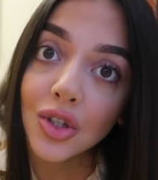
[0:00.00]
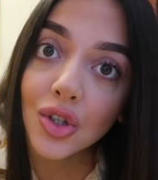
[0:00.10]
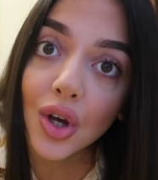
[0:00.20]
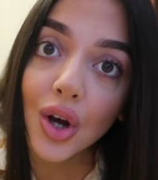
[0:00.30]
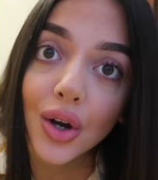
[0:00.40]

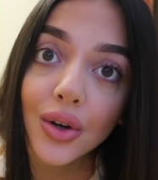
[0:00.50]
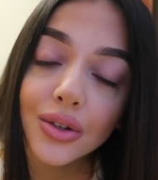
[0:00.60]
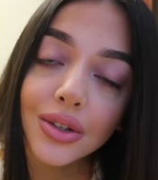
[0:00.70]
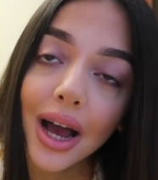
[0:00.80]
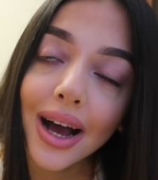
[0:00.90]
So
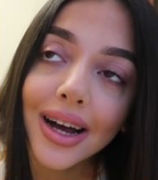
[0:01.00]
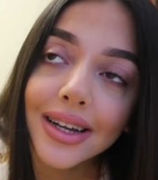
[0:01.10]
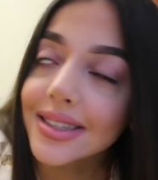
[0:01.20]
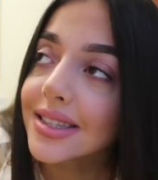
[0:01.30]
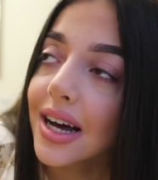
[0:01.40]

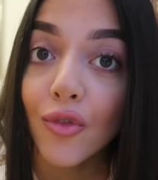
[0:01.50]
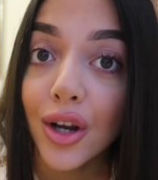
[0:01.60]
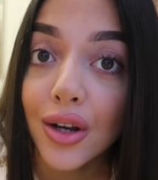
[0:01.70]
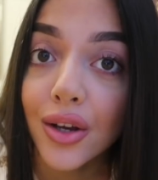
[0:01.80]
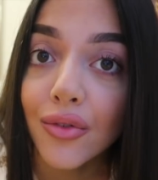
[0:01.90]
yes, I'm
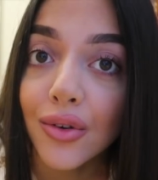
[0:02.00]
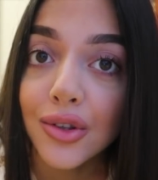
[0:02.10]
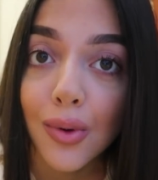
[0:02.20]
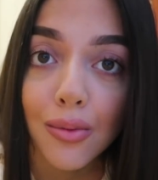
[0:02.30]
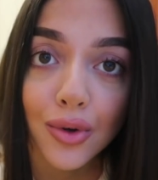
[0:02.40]
really looking
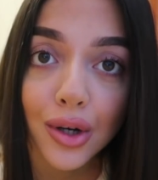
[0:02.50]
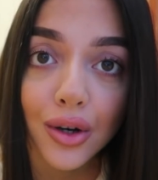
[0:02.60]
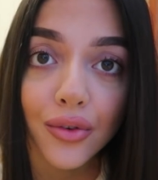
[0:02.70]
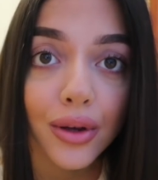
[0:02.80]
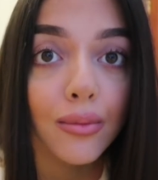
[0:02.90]
forward to my morning
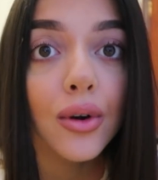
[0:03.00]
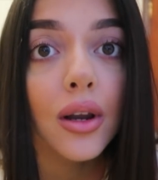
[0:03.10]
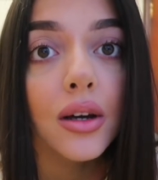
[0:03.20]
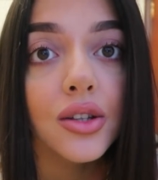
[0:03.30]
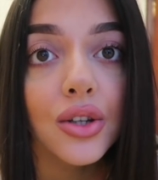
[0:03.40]
coffee, I'm not
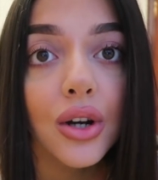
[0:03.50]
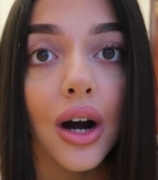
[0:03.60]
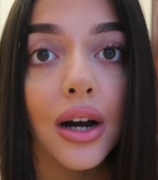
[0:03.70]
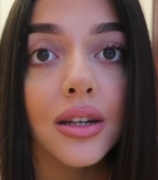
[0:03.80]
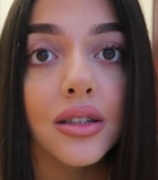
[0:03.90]
gonna lie to you
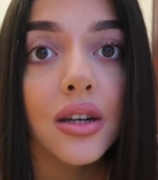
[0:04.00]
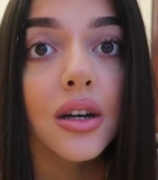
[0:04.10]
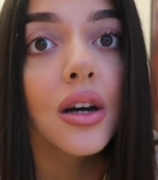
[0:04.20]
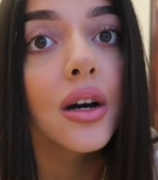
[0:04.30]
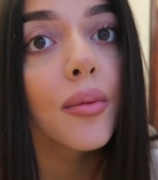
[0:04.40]
guys.
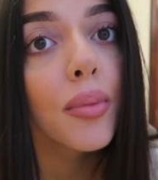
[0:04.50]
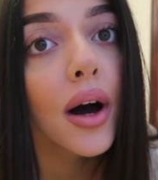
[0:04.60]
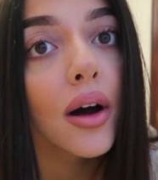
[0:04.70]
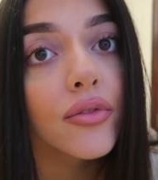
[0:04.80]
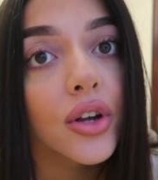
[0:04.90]

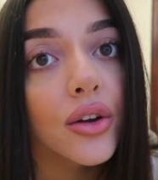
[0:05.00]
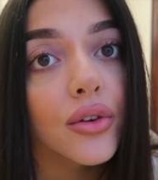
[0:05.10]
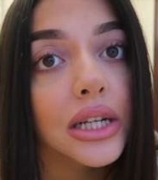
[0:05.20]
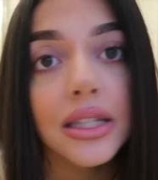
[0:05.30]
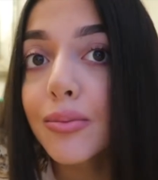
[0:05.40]
But I've done
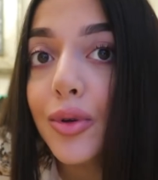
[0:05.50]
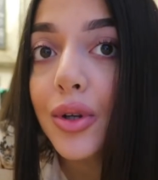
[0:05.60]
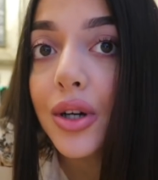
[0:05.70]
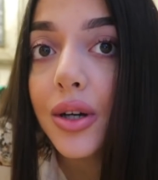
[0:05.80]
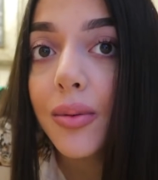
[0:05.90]
a really simple
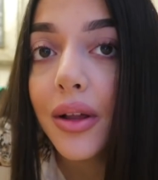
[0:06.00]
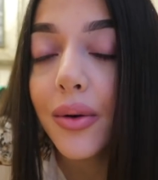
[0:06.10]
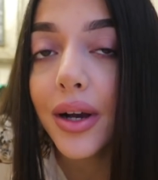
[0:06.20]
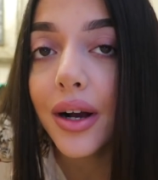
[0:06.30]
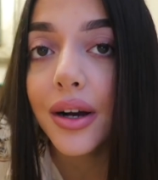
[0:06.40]
look, by
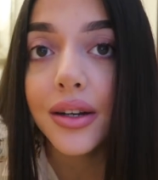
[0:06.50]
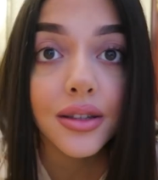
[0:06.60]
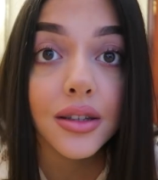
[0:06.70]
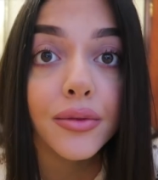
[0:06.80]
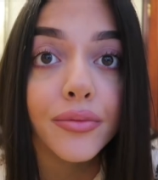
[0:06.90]
the way,
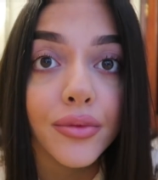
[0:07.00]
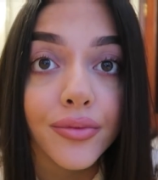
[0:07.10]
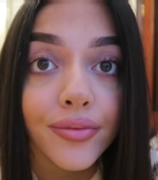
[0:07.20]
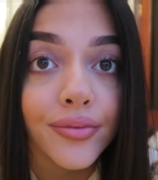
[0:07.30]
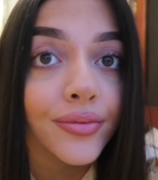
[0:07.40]
guys,
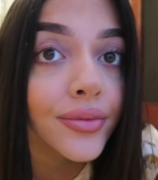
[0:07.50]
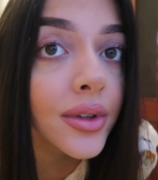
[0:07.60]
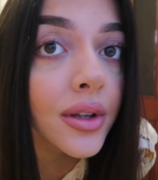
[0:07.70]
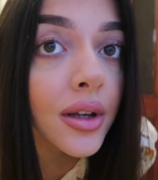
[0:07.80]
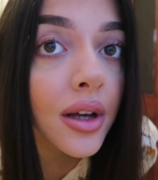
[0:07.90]

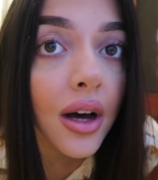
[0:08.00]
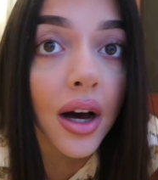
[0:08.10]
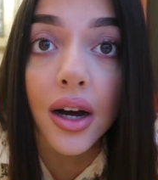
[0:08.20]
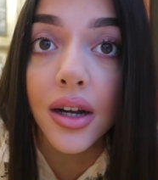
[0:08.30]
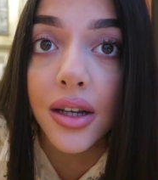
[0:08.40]

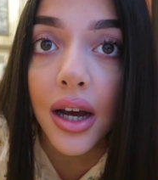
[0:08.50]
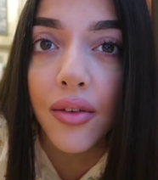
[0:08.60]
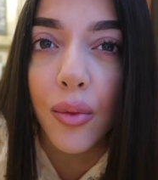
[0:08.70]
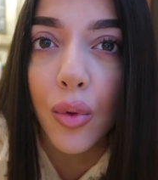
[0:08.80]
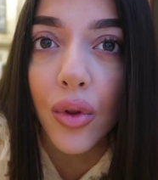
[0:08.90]
and I
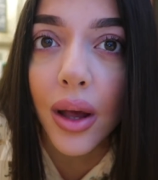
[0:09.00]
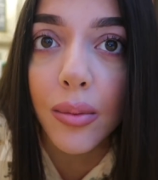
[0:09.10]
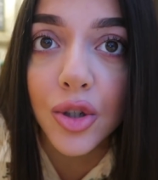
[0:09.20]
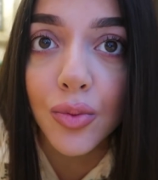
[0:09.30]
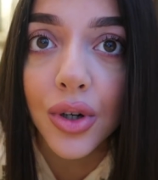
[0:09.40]
haven't worn
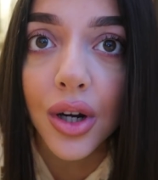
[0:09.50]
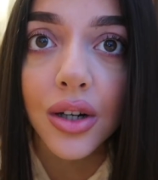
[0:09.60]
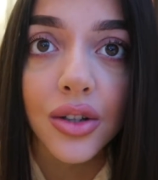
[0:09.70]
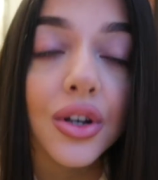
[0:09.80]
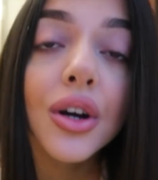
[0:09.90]
that much
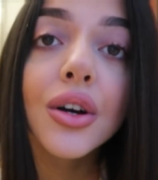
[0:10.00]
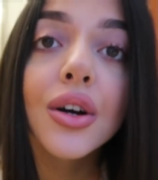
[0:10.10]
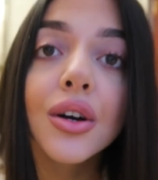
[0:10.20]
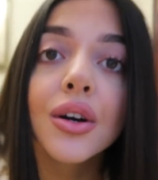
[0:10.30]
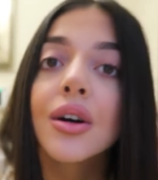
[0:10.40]
product, so
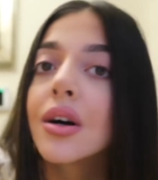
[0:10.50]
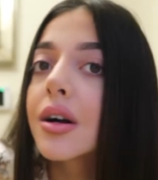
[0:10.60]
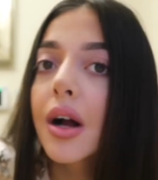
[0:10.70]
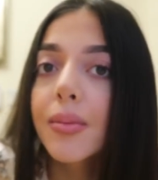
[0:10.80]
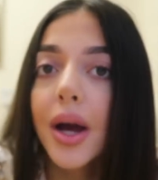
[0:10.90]

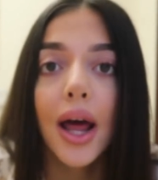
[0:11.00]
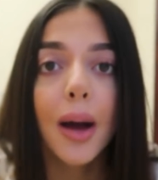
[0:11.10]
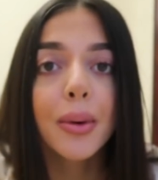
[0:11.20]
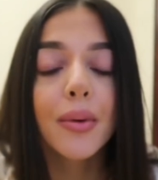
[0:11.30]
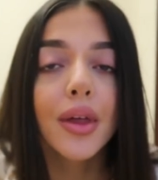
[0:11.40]
I'm kind of
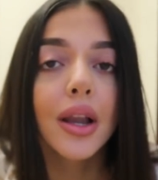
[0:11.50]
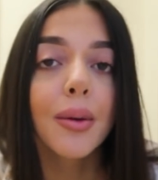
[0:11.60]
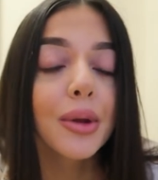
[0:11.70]
happy with that.